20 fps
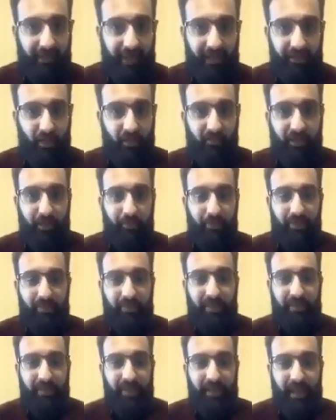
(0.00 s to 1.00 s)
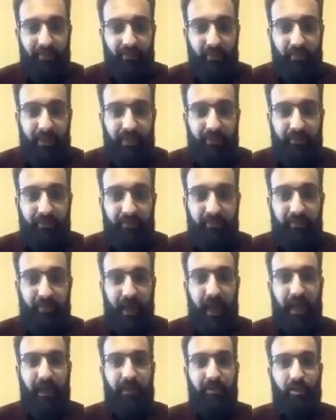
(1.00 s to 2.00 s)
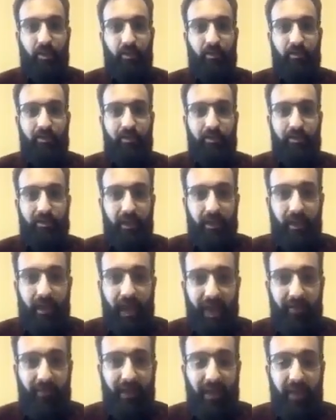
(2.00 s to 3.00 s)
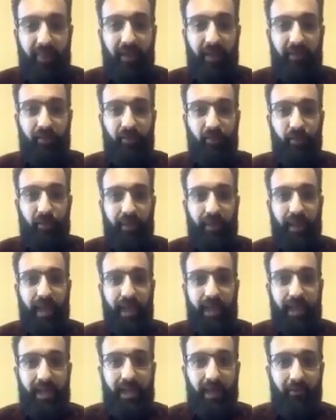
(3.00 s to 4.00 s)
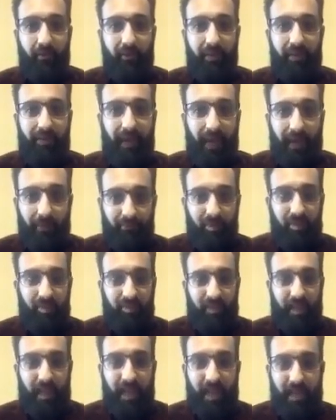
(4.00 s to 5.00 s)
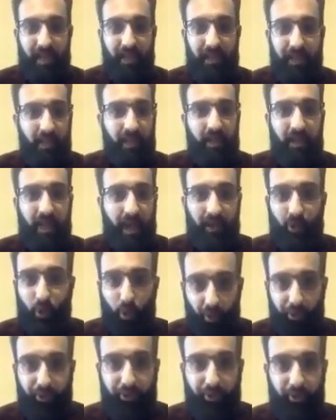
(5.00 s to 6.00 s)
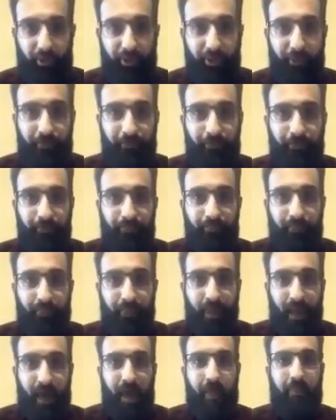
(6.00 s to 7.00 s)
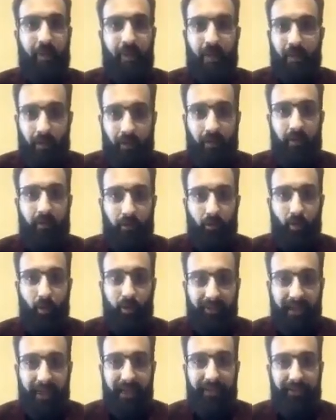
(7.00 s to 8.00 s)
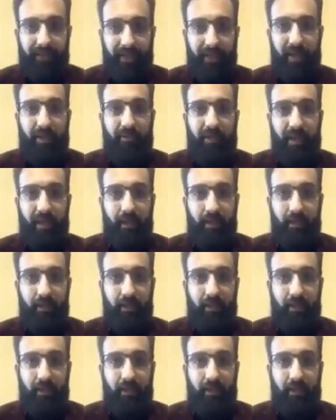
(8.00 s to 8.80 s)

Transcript: I don't represent the government. I don't have anything to do with any government. I'm just an author. I'm an ordained cleric.